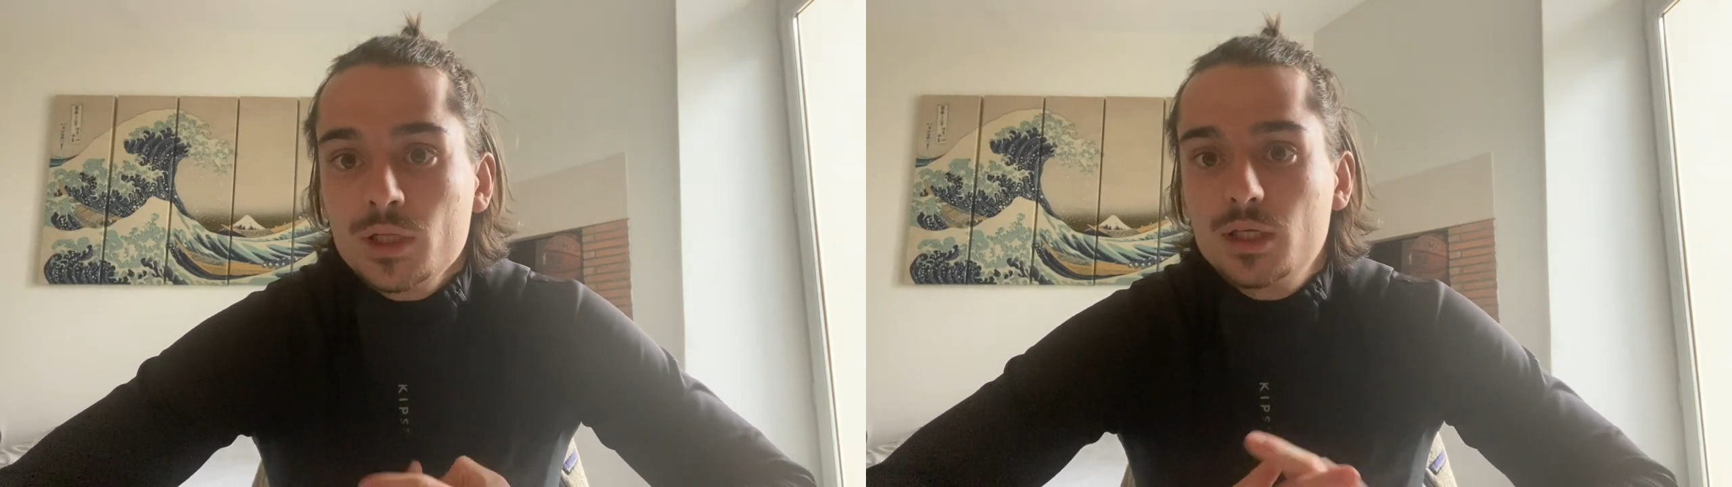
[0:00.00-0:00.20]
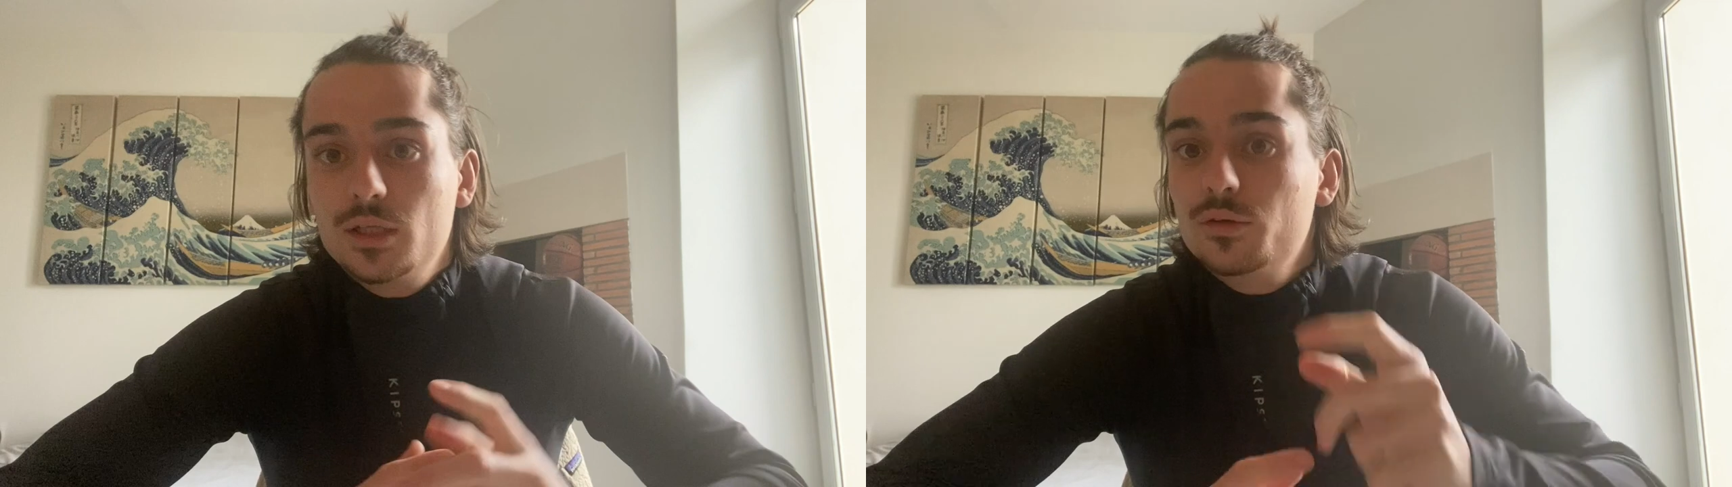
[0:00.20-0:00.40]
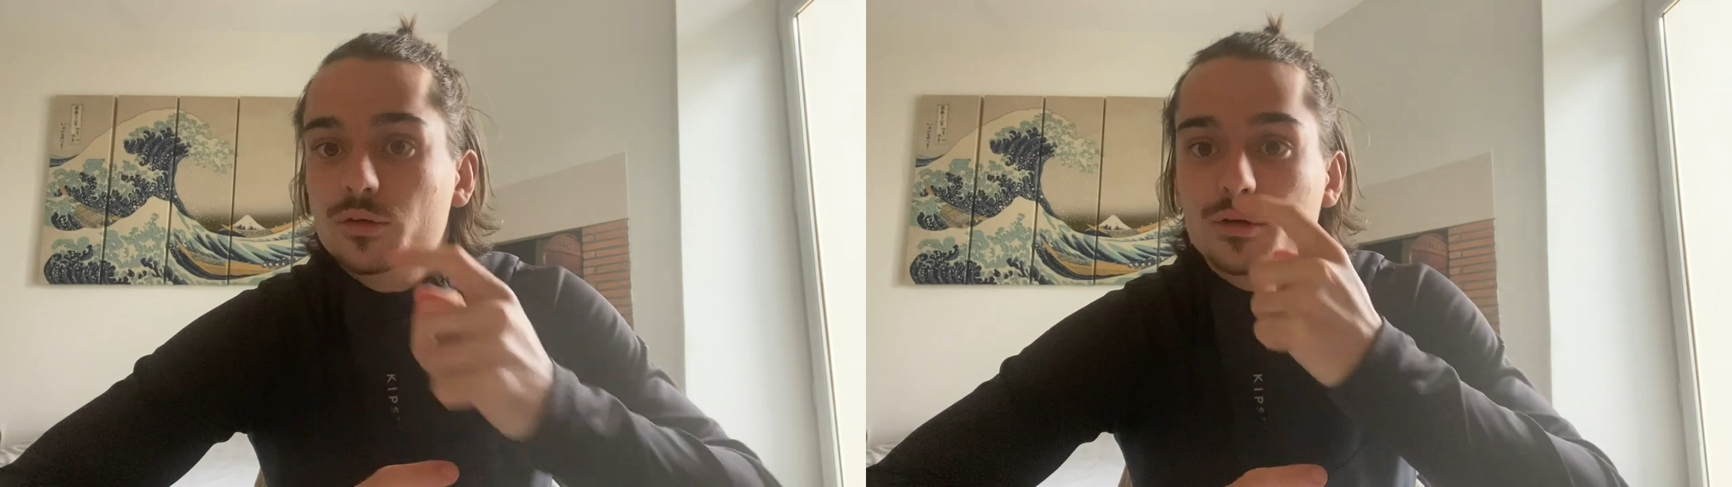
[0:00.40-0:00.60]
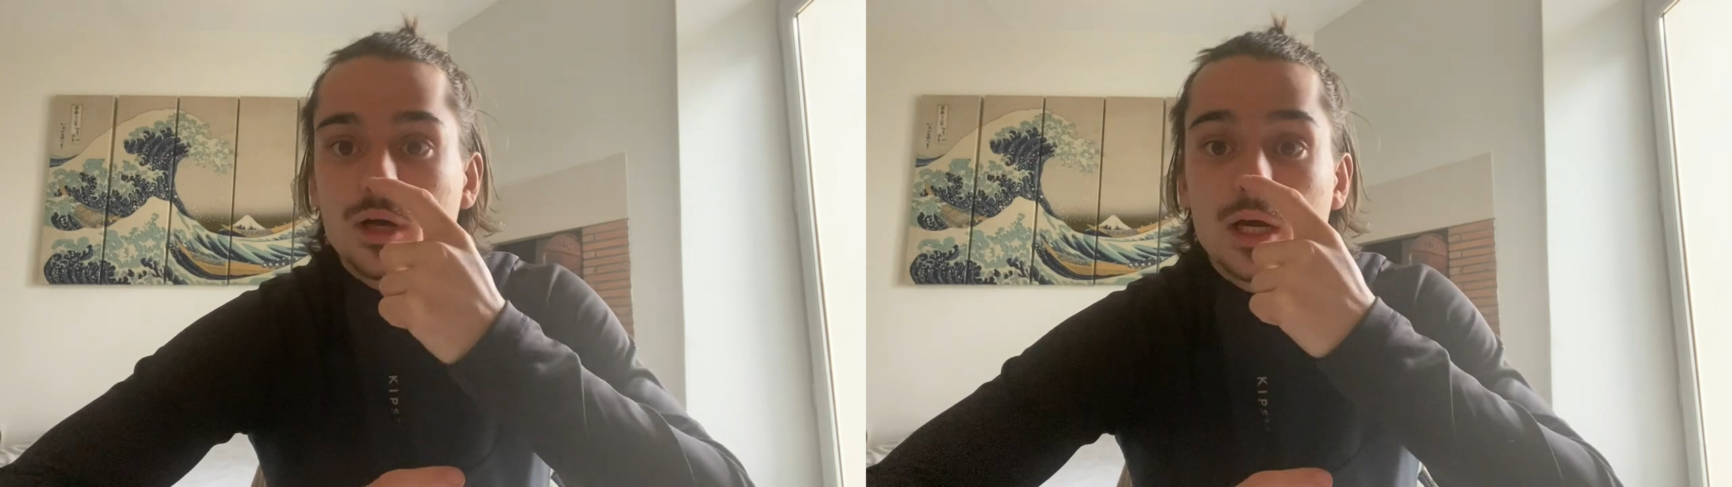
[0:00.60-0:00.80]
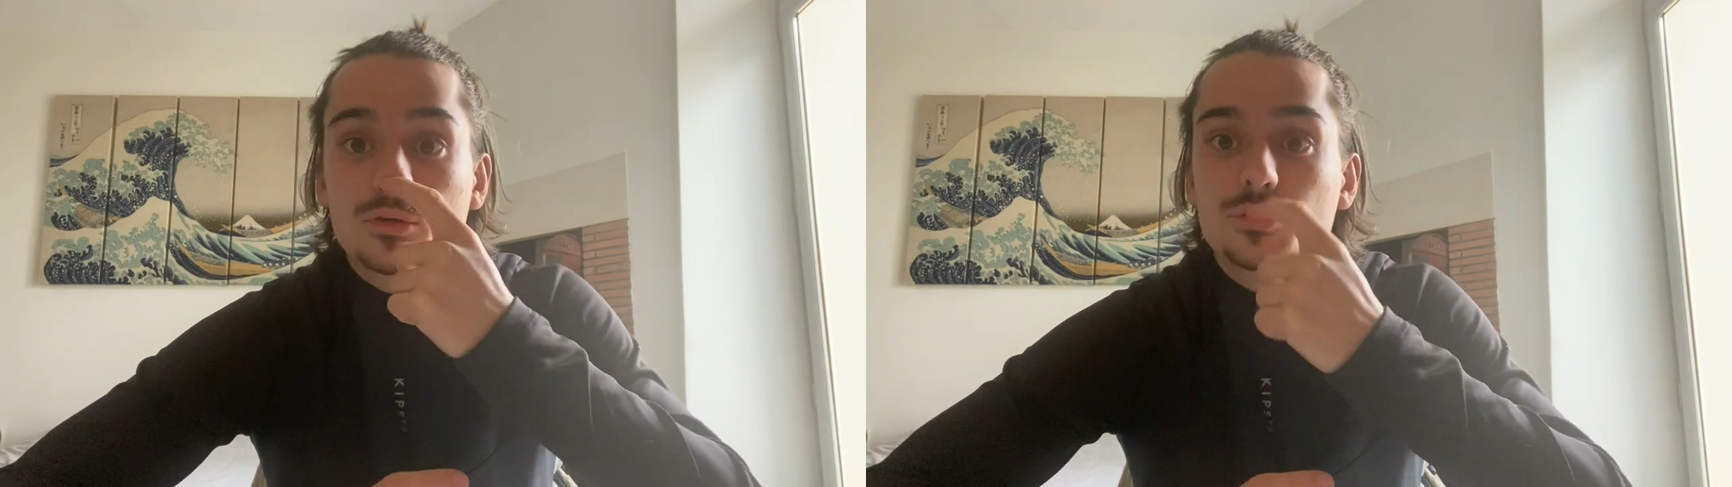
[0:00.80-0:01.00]
in a
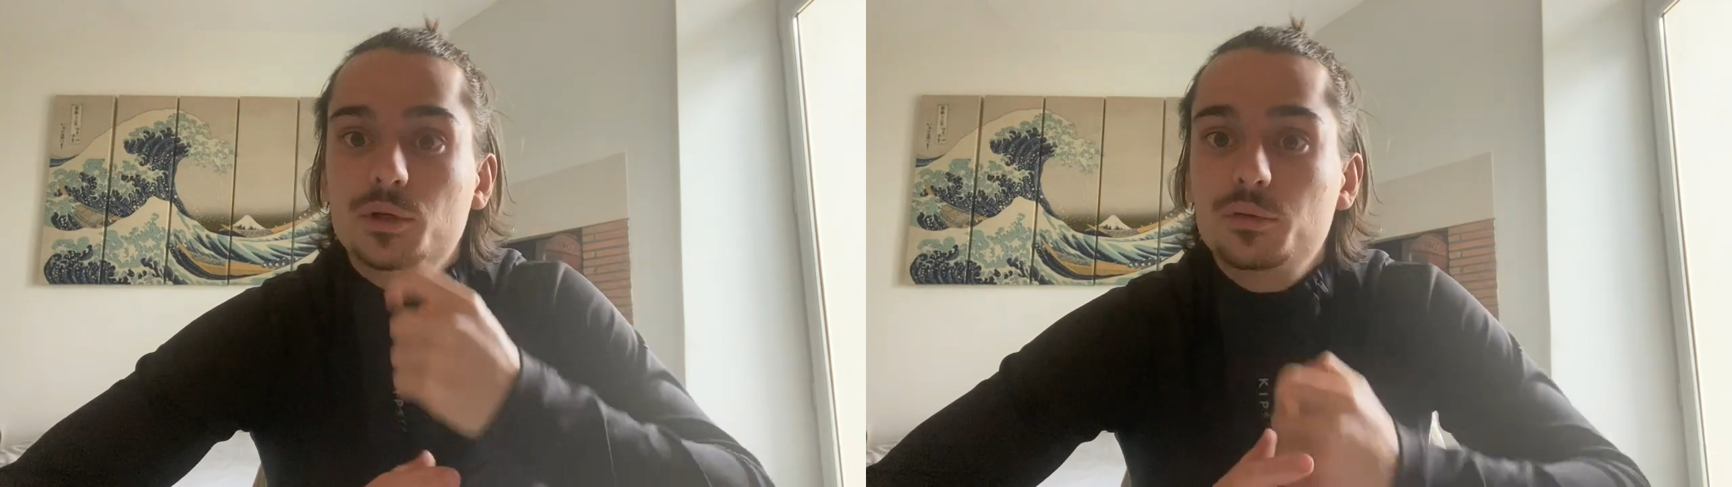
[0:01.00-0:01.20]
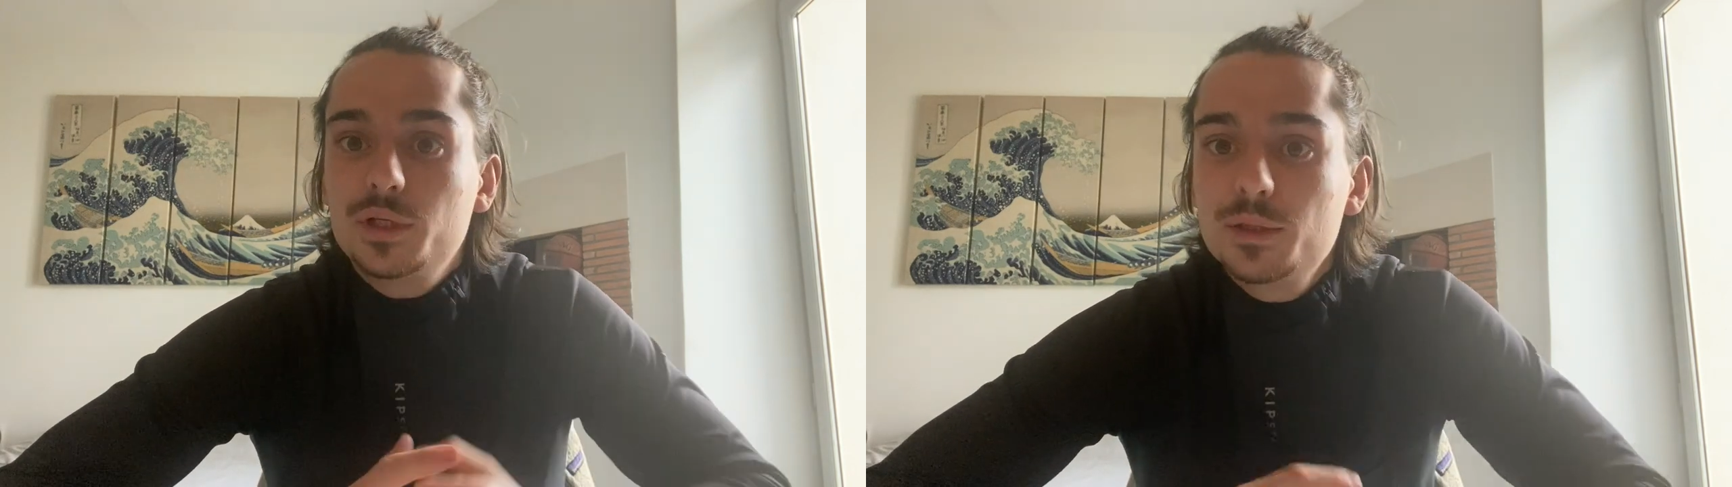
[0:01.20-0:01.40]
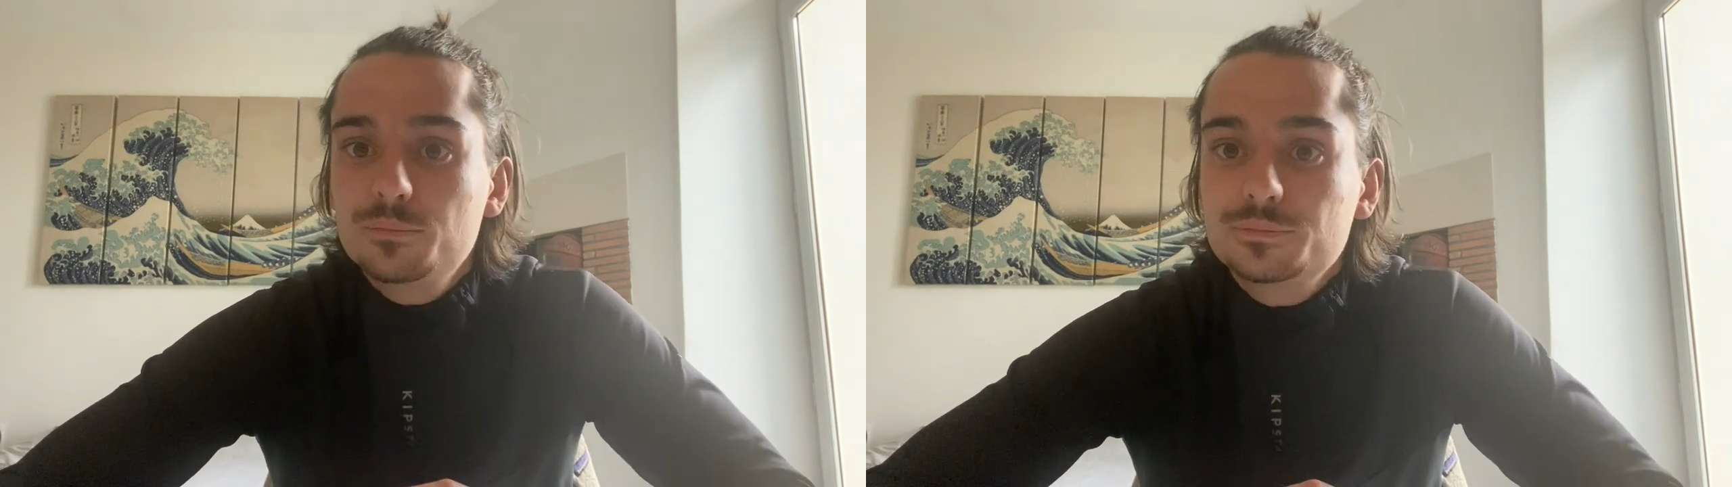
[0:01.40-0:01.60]
aquarium.